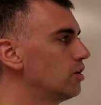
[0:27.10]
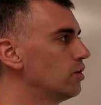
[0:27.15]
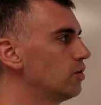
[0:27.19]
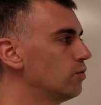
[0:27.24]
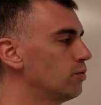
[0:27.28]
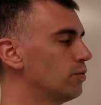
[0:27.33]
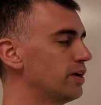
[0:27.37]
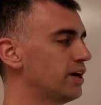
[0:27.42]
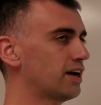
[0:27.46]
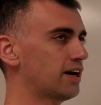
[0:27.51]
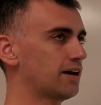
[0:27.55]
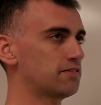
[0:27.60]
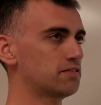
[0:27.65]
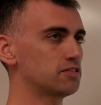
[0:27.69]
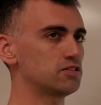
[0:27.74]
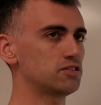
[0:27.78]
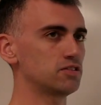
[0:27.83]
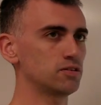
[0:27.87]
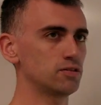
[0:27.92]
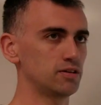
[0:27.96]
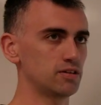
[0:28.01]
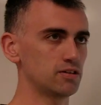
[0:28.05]
we have to
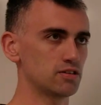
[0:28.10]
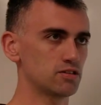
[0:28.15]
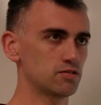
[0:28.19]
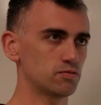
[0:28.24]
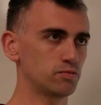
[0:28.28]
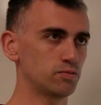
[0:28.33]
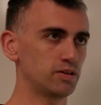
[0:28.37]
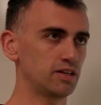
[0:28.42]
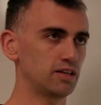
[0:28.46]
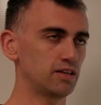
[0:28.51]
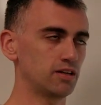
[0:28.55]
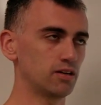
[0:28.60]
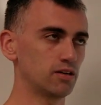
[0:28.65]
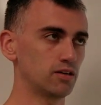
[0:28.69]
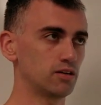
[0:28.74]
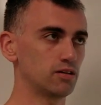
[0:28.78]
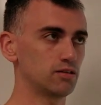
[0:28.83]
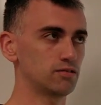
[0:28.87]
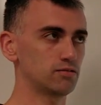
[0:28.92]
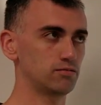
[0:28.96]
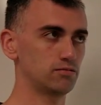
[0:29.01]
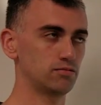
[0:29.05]
do is we
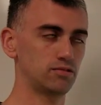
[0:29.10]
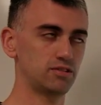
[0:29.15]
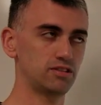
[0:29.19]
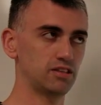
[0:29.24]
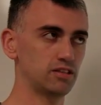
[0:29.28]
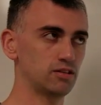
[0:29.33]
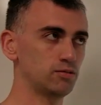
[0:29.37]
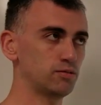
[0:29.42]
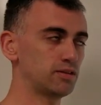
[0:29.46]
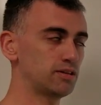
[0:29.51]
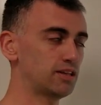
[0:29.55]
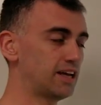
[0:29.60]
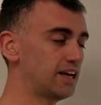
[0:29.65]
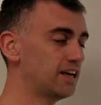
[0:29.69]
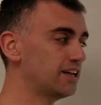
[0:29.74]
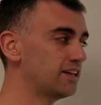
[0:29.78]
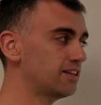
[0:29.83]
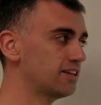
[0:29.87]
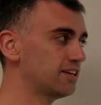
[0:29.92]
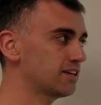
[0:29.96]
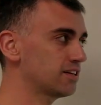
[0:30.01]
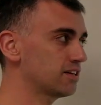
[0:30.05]
deal with
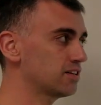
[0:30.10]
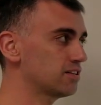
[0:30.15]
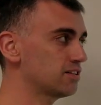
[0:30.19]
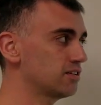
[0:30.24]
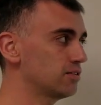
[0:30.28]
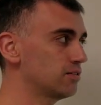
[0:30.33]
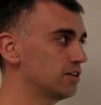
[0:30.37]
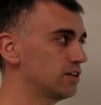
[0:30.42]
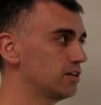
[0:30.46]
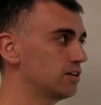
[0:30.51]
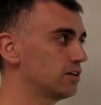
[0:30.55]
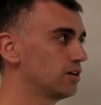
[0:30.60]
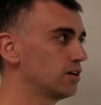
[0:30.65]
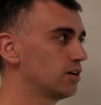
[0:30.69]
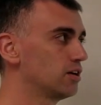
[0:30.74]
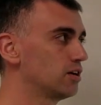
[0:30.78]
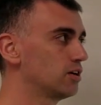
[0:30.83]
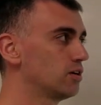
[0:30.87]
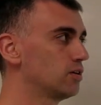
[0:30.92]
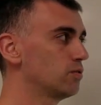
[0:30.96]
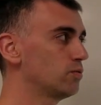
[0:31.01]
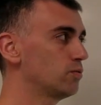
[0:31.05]
anything in this unit,
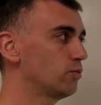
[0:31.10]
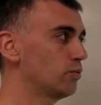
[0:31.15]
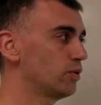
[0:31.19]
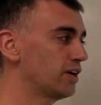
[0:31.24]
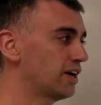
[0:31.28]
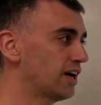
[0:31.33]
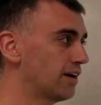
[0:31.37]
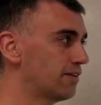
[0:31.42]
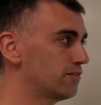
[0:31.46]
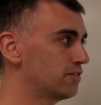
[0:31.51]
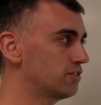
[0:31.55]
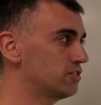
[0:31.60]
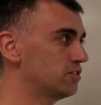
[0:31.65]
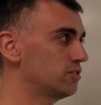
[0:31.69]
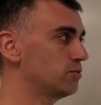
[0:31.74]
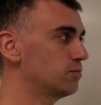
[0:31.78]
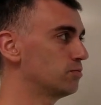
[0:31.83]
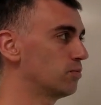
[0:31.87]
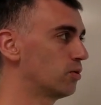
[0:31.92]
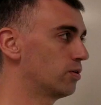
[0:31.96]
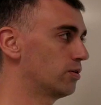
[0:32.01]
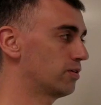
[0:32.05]
we have to
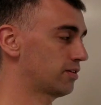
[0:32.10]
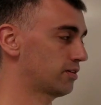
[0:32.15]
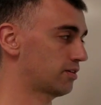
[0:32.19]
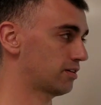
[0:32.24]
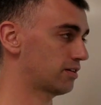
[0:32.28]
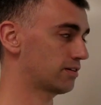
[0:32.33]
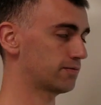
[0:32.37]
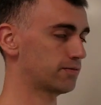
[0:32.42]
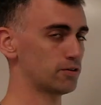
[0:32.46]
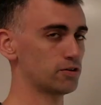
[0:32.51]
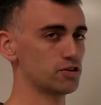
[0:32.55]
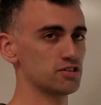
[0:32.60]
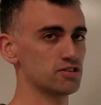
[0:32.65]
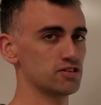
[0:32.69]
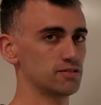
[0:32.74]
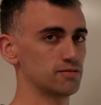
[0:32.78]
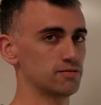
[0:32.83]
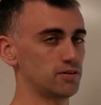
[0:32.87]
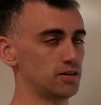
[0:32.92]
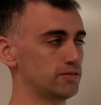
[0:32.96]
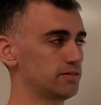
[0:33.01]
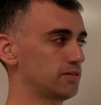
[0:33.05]
do conversions
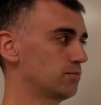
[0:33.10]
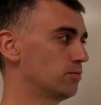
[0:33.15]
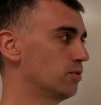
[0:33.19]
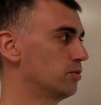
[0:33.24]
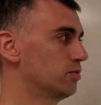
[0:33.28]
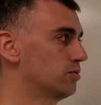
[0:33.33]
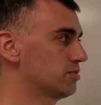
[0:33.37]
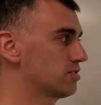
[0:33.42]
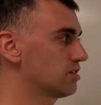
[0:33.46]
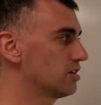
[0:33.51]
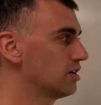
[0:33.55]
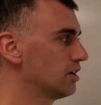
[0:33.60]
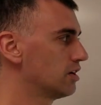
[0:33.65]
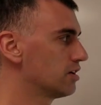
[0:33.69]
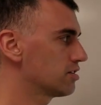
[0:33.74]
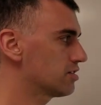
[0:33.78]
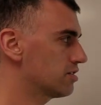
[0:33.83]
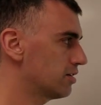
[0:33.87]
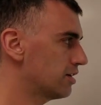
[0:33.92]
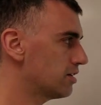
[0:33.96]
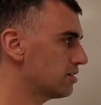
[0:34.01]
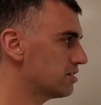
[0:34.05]
involving moles.
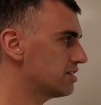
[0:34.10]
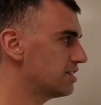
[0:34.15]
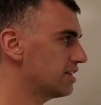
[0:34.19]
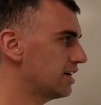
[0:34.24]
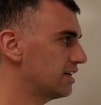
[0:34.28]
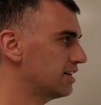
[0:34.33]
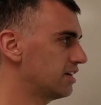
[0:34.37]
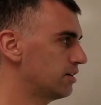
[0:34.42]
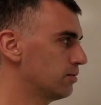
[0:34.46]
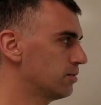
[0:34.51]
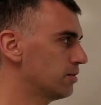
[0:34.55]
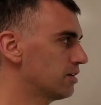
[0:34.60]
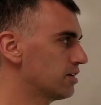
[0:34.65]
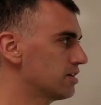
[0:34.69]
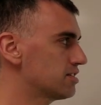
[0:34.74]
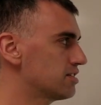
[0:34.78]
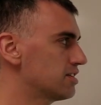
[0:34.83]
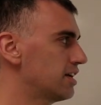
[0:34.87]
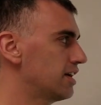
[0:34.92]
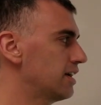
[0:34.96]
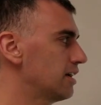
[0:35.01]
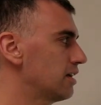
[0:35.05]
So here's the idea. We're going to
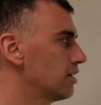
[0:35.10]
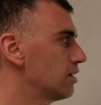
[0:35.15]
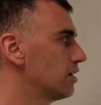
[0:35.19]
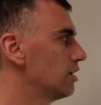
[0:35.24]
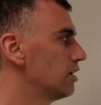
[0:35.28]
say